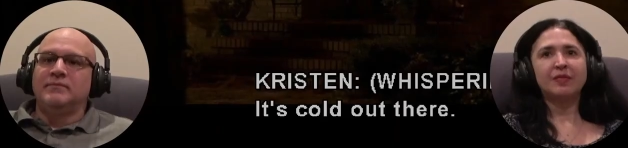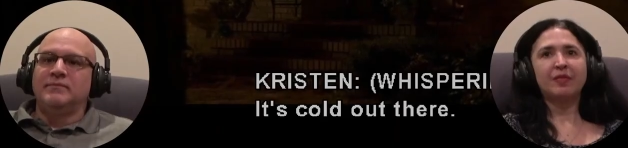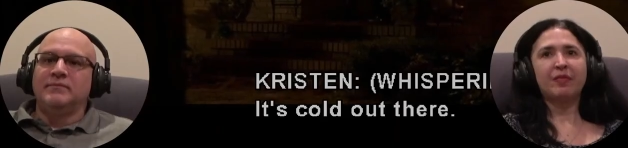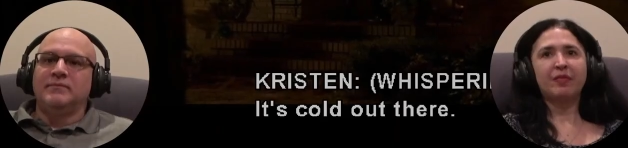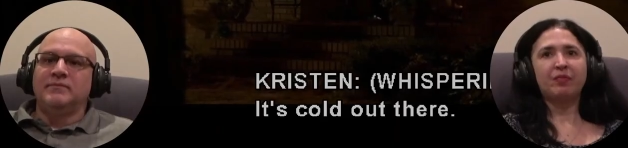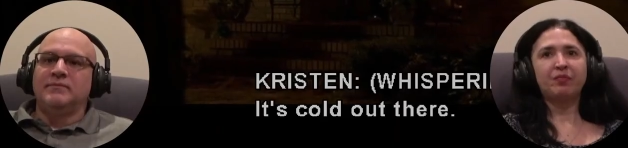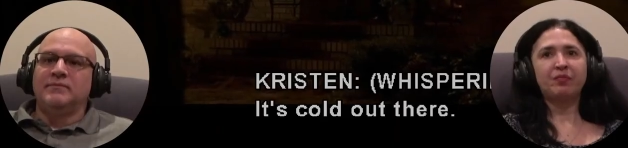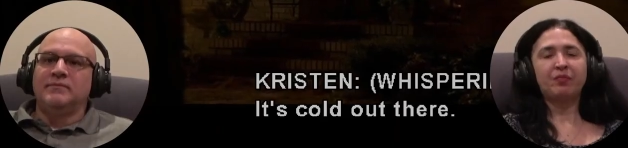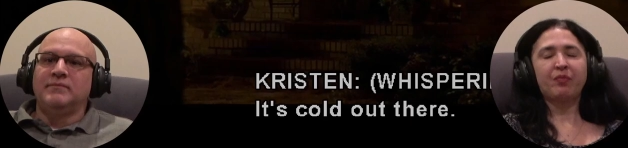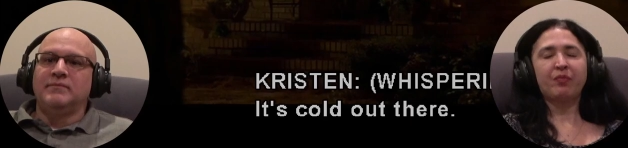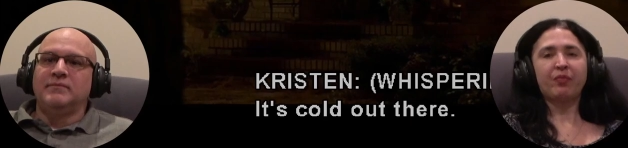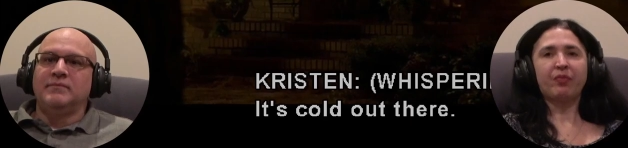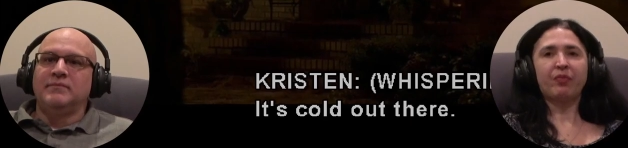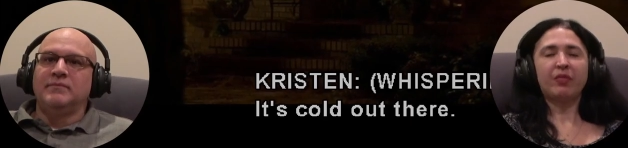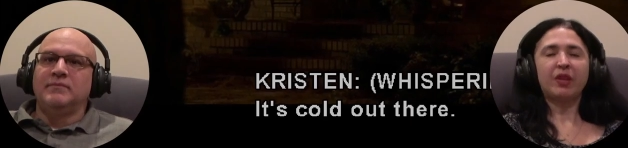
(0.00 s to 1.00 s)

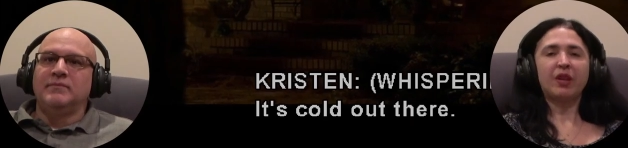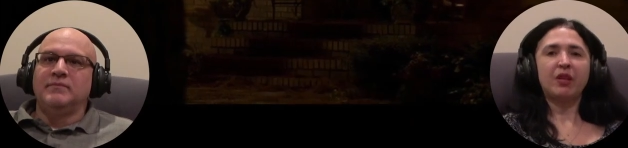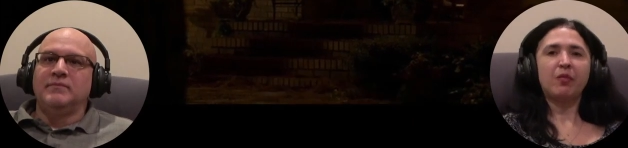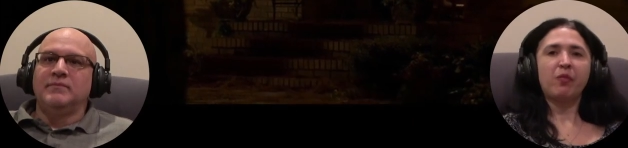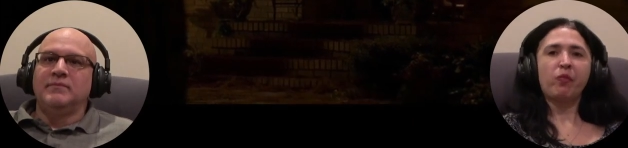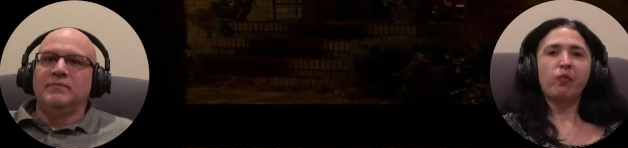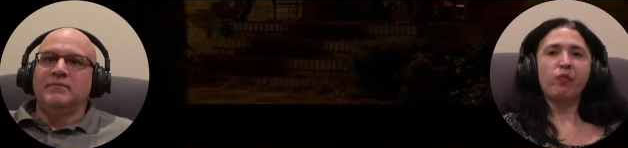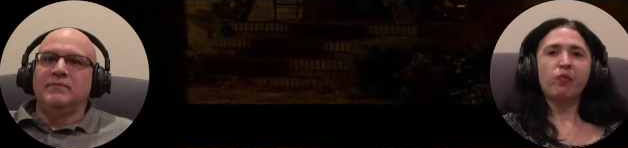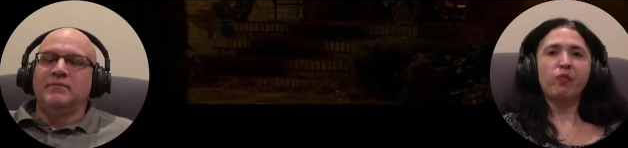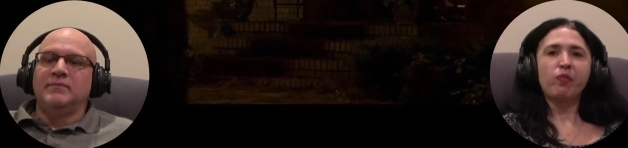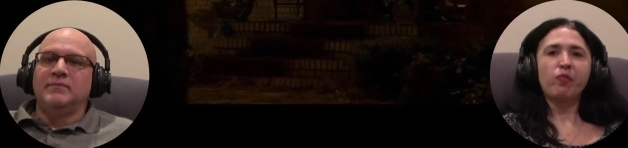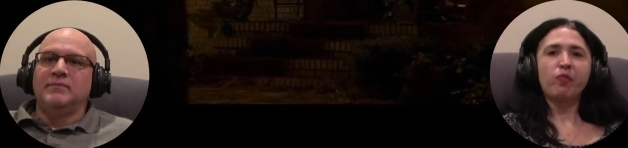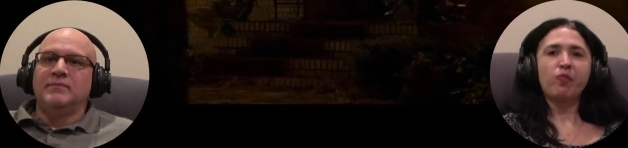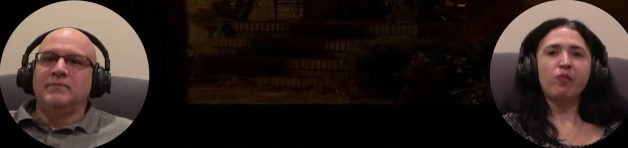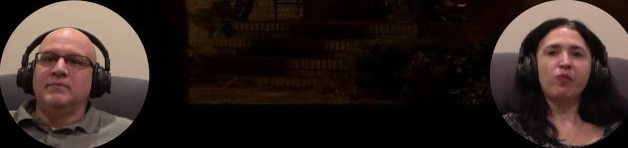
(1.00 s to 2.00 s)

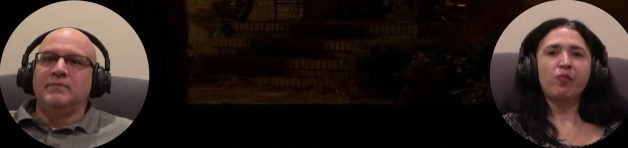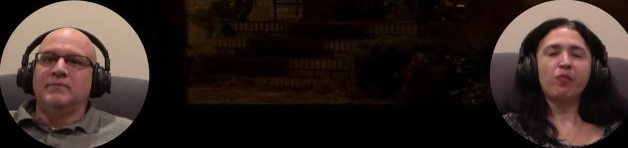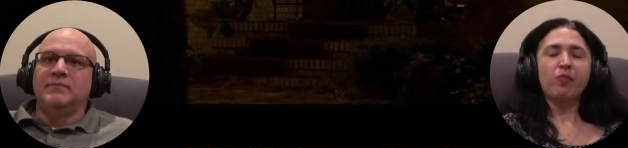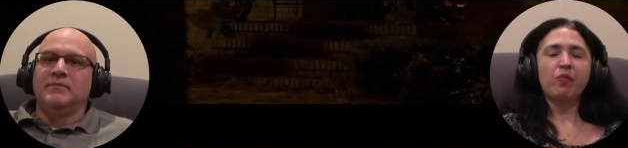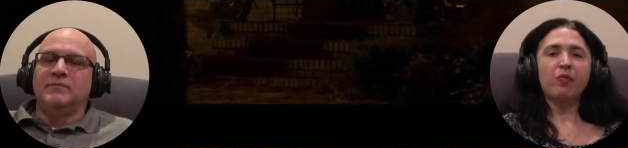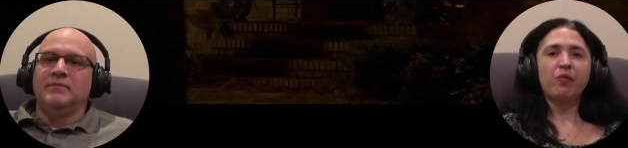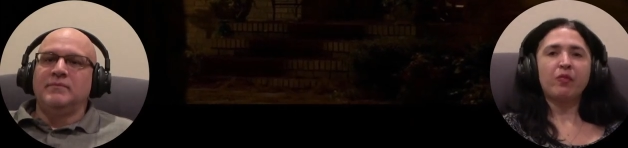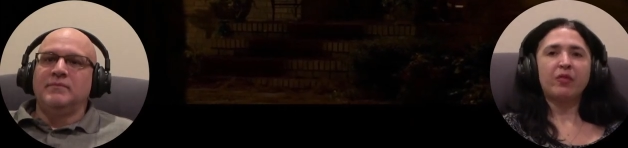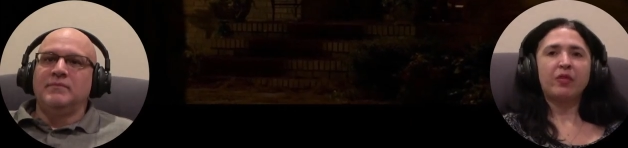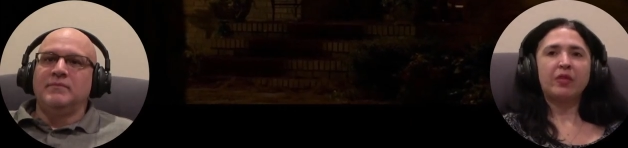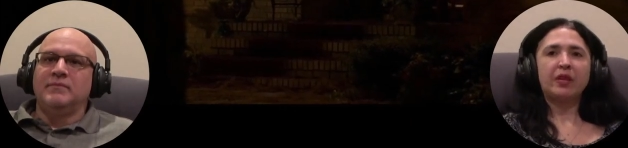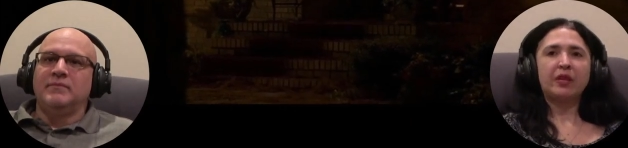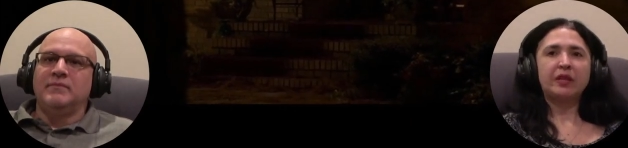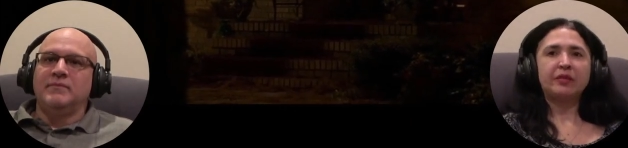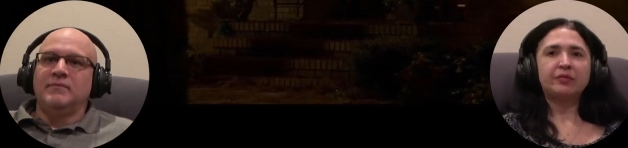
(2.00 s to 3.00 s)

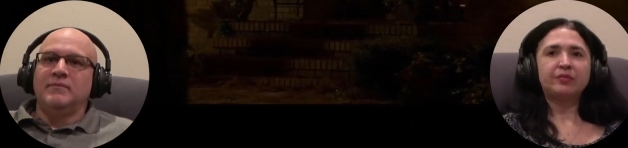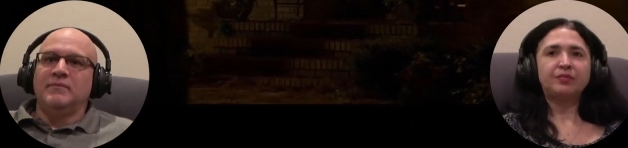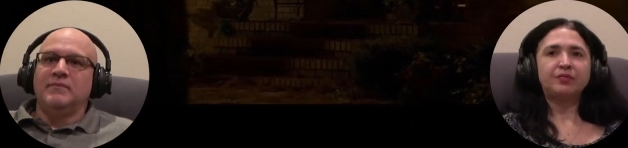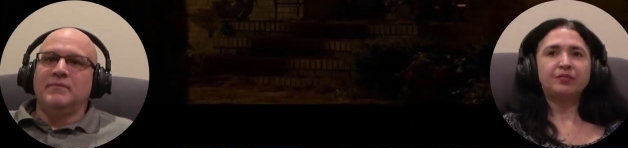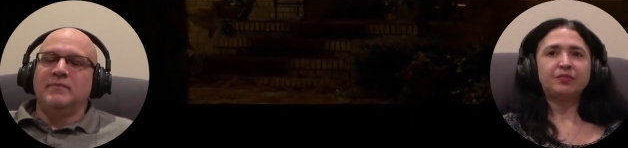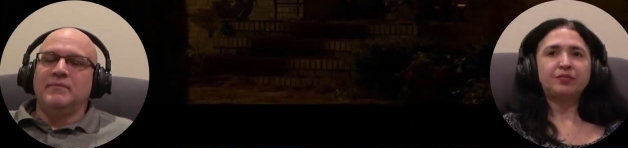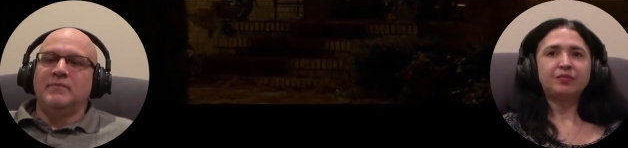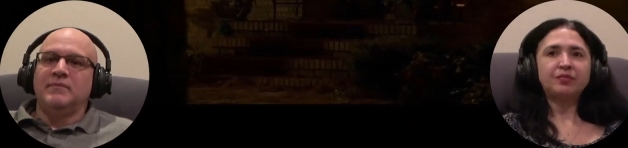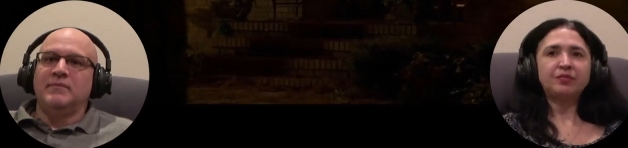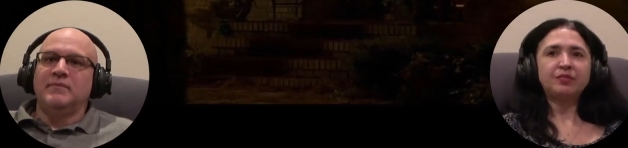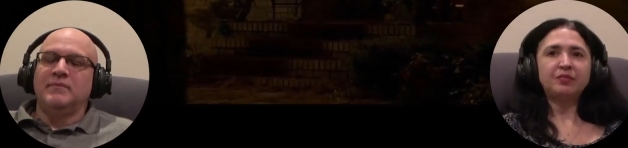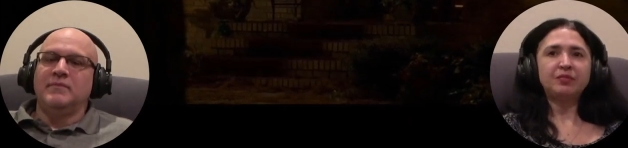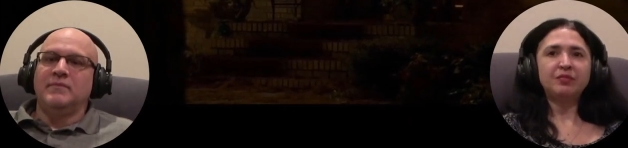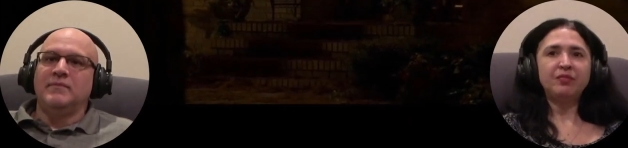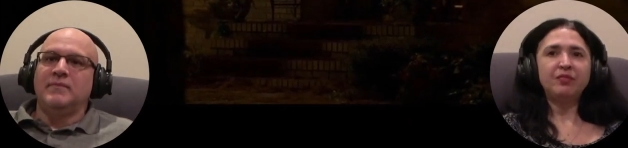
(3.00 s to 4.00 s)

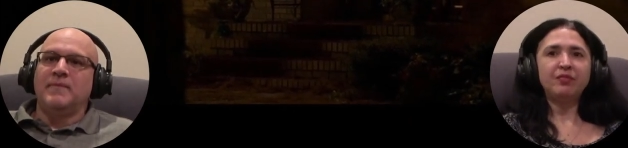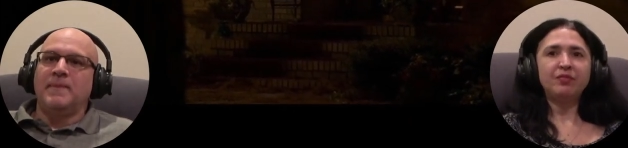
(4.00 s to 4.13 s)
Nothing is said.